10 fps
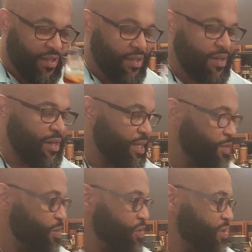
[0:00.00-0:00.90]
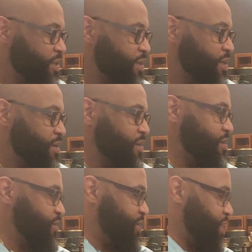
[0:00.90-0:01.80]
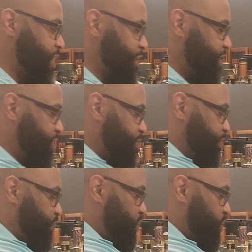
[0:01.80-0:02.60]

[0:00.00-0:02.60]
Ah, that smells good. Oh, yes.